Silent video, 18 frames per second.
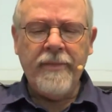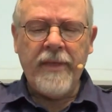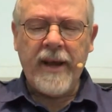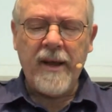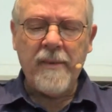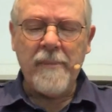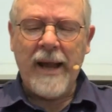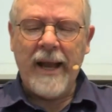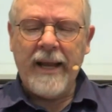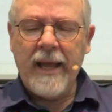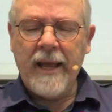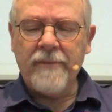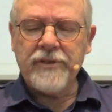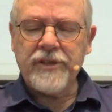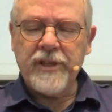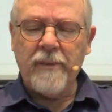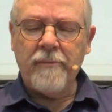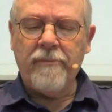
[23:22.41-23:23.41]
that I might
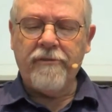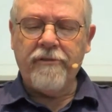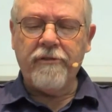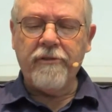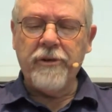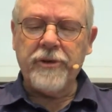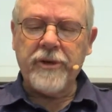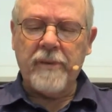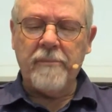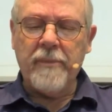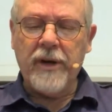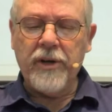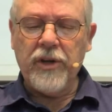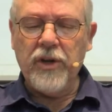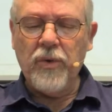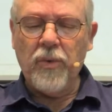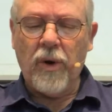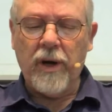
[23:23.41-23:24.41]
have some fruit
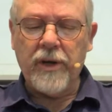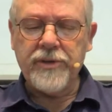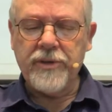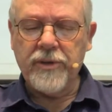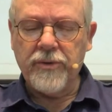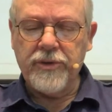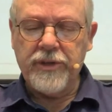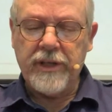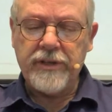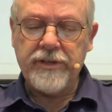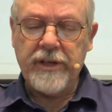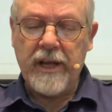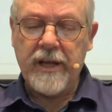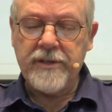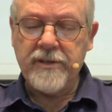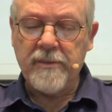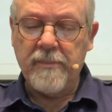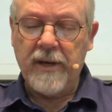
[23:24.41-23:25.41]
among you also, just
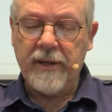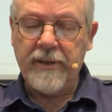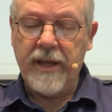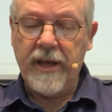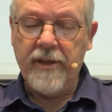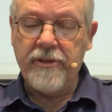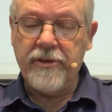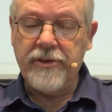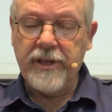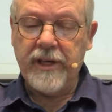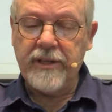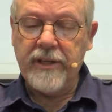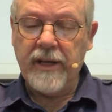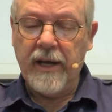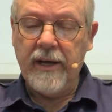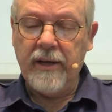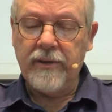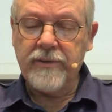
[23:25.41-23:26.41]
as among the other
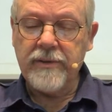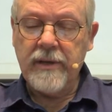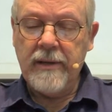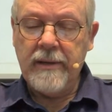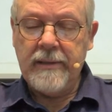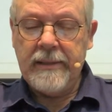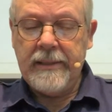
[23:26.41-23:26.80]
Gentiles.